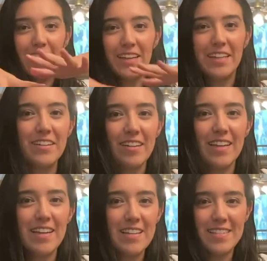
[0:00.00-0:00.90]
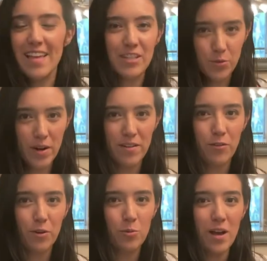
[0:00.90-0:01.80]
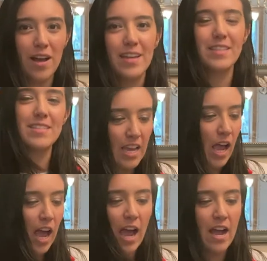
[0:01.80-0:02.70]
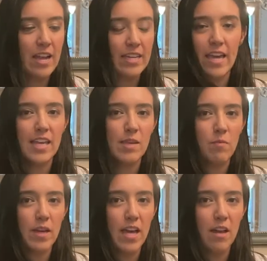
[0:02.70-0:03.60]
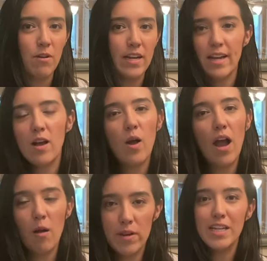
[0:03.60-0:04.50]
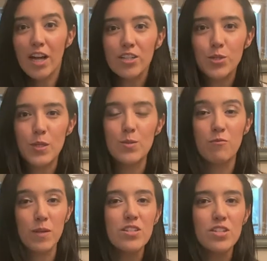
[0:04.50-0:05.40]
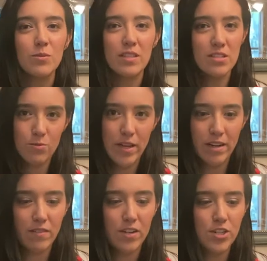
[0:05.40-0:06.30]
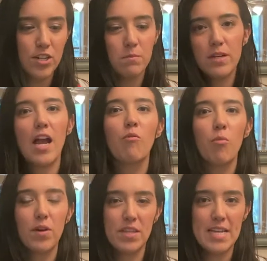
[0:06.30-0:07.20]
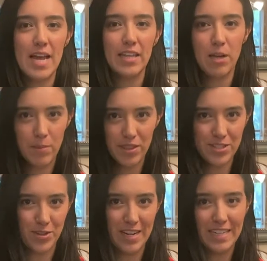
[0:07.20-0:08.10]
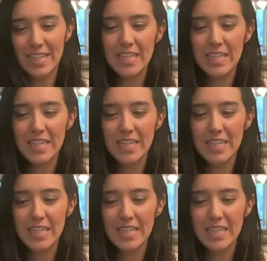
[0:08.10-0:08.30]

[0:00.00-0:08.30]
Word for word: Here it is, 24 wines. I can't keep my head right now how many countries we've been to in this wine adventure, but I will put the tally up on the screen.